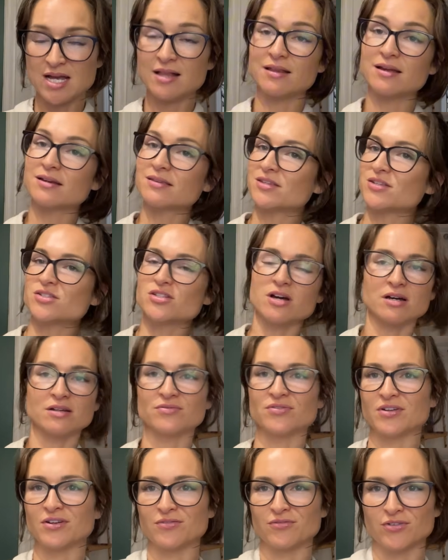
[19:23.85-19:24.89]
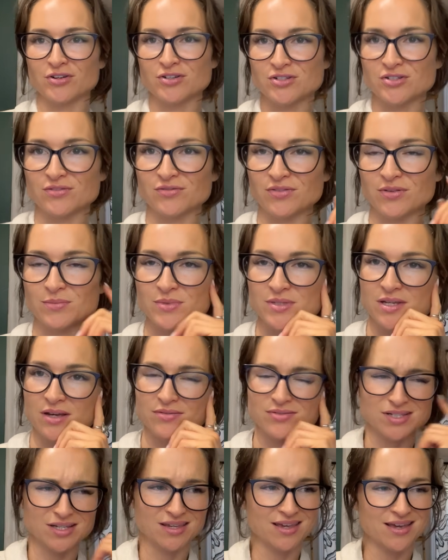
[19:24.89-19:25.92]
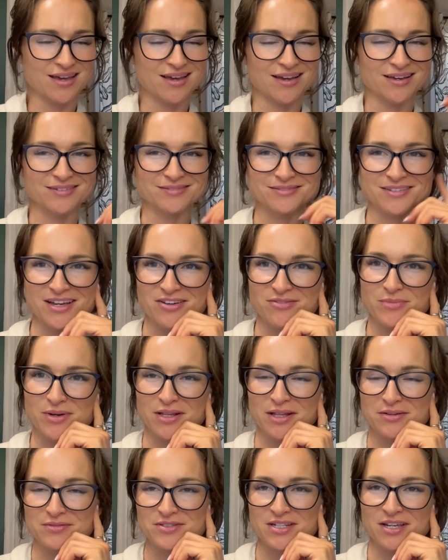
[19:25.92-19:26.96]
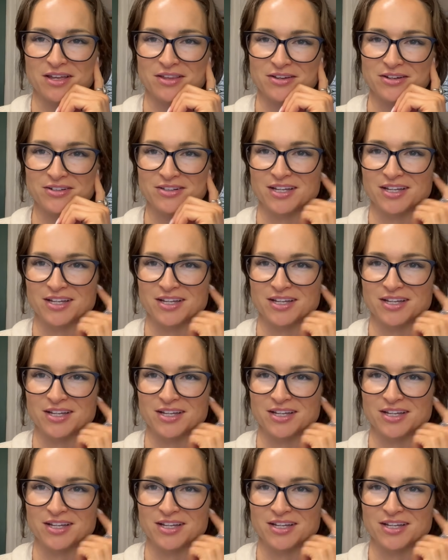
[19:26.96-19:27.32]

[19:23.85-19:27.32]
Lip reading: Like this confident version of themselves, like, yeah, I have my life together.